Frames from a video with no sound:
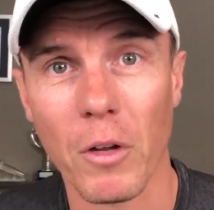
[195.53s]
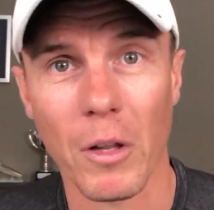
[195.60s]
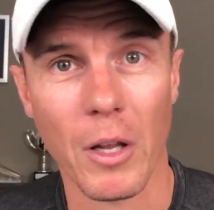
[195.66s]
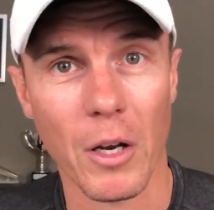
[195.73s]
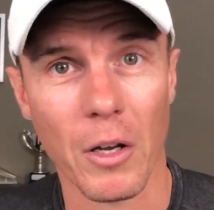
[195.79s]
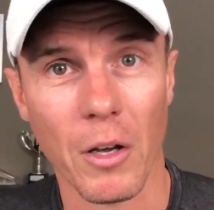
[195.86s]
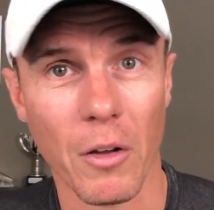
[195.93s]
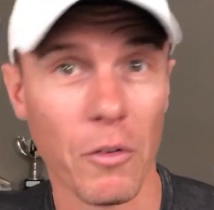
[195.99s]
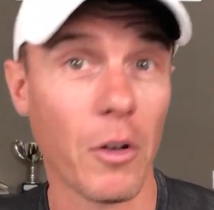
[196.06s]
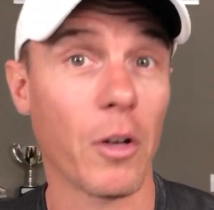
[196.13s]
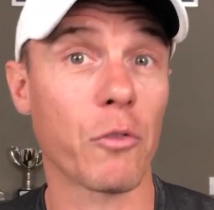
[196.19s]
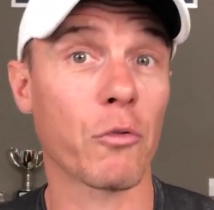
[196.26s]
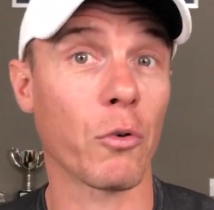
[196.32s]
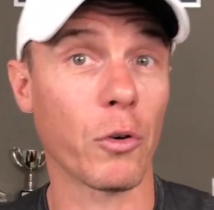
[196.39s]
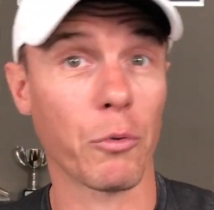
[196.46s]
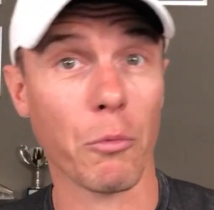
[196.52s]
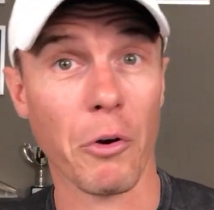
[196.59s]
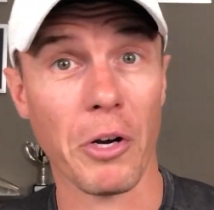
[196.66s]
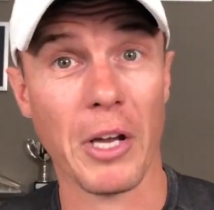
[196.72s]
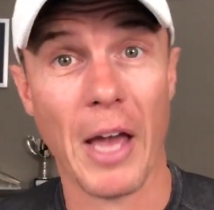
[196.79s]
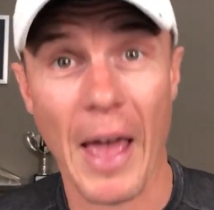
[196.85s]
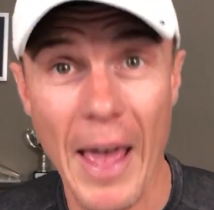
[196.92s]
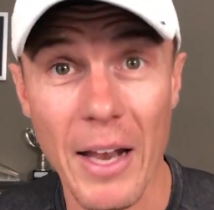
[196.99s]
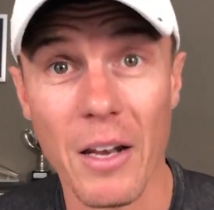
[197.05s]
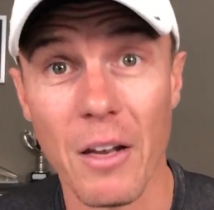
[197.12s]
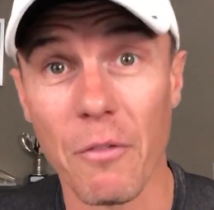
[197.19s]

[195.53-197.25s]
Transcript: And then it goes, oh, Troy's wearing a hat.